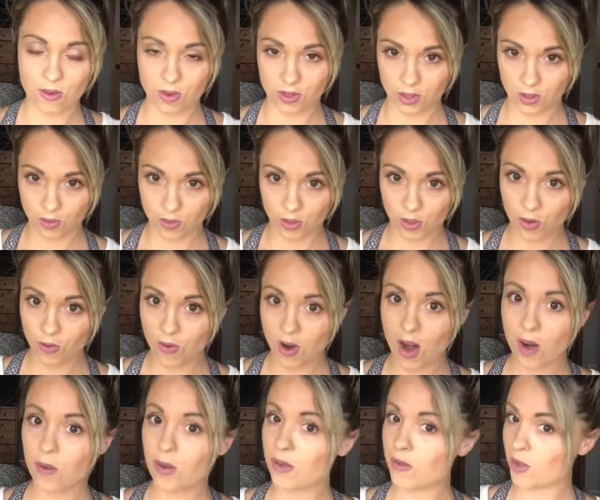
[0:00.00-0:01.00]
So
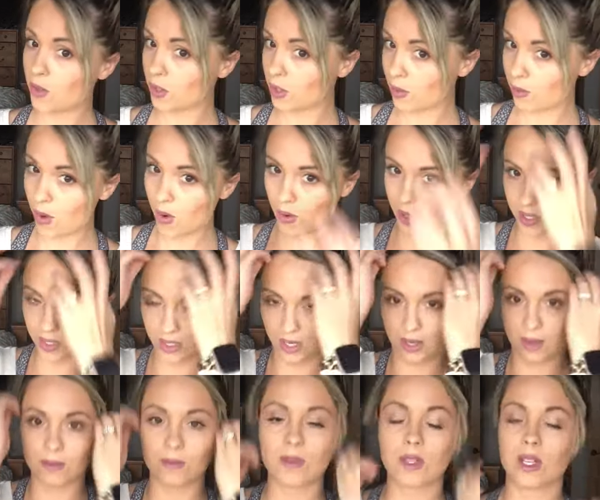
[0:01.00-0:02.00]
far we've used a
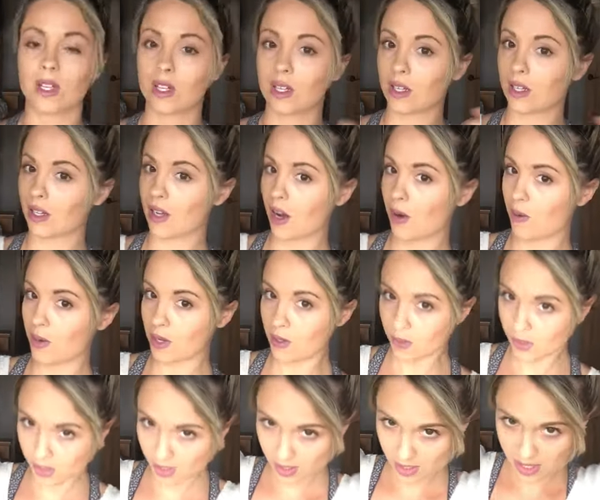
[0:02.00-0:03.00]
ponytail. Now we're
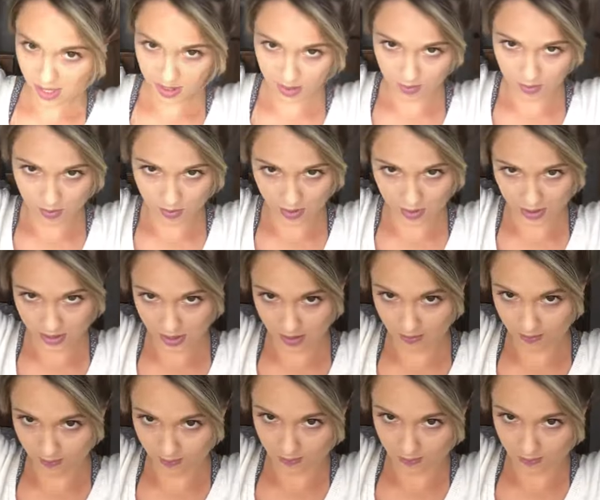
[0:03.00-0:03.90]
using another ponytail.